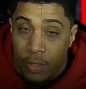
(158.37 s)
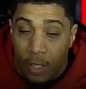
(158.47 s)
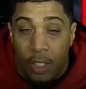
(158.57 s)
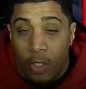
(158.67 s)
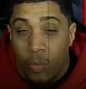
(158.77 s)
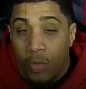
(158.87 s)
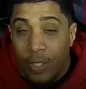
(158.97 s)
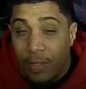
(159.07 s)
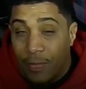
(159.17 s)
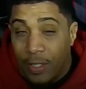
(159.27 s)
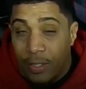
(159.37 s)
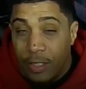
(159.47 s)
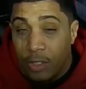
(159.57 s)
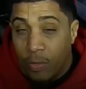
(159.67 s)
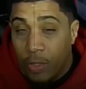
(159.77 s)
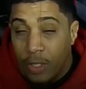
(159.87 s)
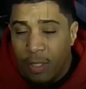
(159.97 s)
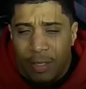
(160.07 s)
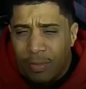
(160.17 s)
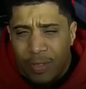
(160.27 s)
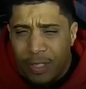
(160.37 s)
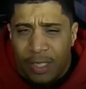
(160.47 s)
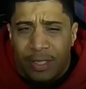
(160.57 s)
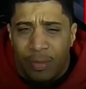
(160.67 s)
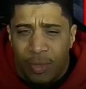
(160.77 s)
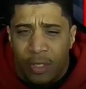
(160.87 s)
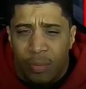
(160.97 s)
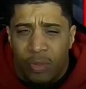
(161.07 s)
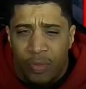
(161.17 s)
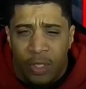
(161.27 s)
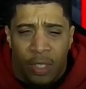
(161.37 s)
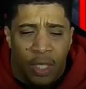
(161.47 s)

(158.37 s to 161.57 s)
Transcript: A good movie at the very least. Or really no, fuck it. I'll say really good movie.